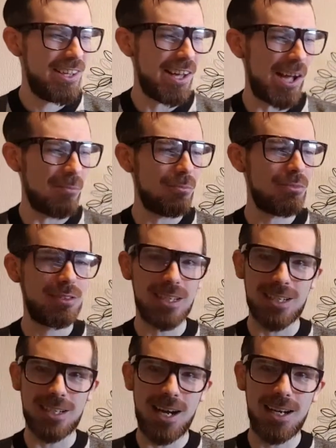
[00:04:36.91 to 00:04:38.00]
Um,
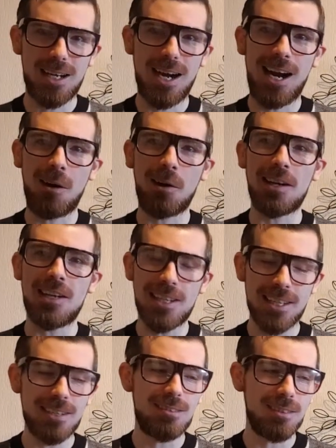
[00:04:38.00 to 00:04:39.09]
saying that, I
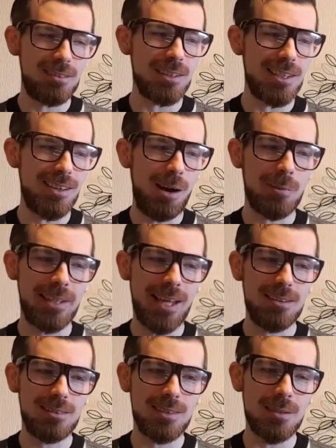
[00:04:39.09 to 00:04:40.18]
need to see how he
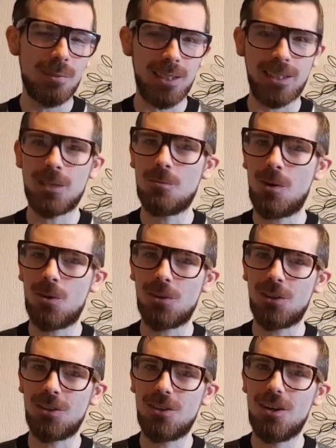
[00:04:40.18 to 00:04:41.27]
gets the Millennium
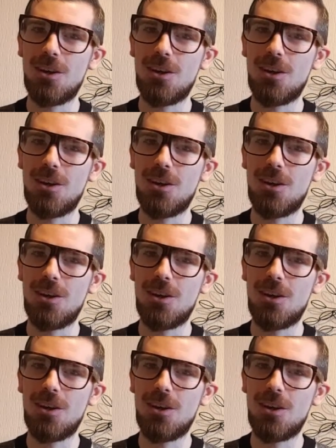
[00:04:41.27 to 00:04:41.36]
Falcon